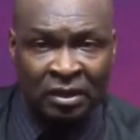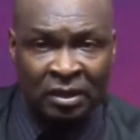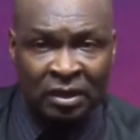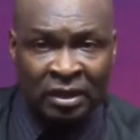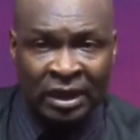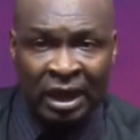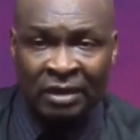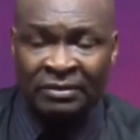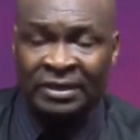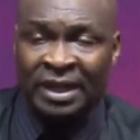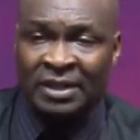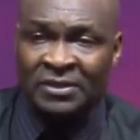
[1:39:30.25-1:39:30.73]

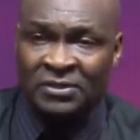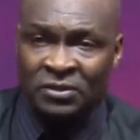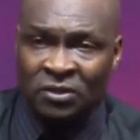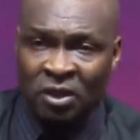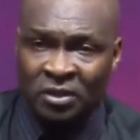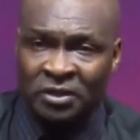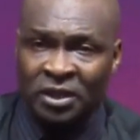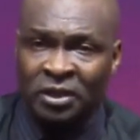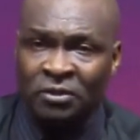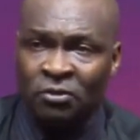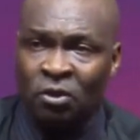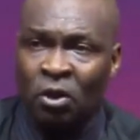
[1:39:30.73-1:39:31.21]
Now, there's
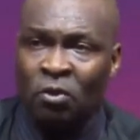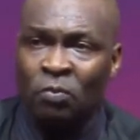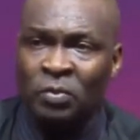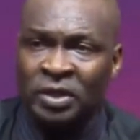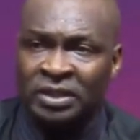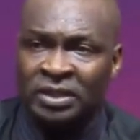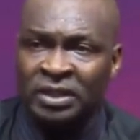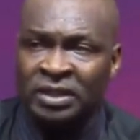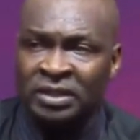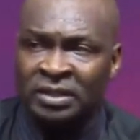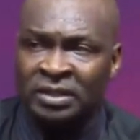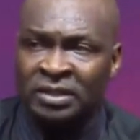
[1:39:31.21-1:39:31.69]
nothing wrong
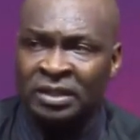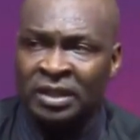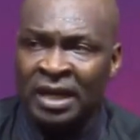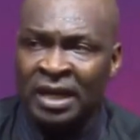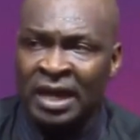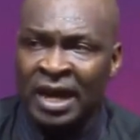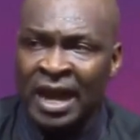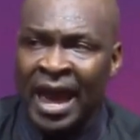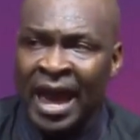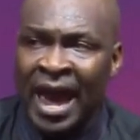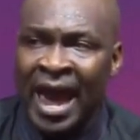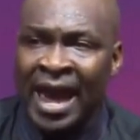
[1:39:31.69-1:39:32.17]
with it,
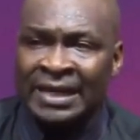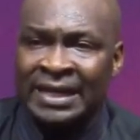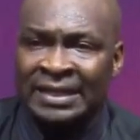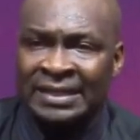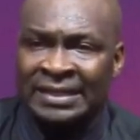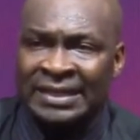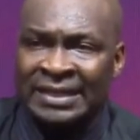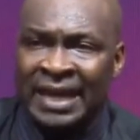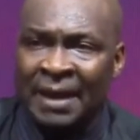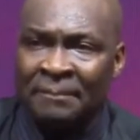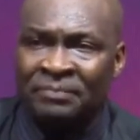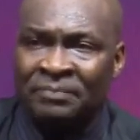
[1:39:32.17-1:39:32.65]

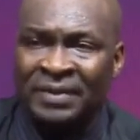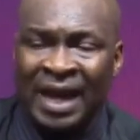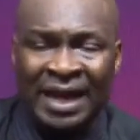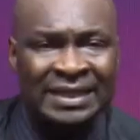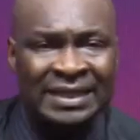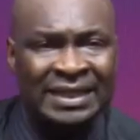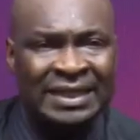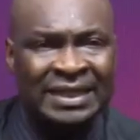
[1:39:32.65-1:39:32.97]
except that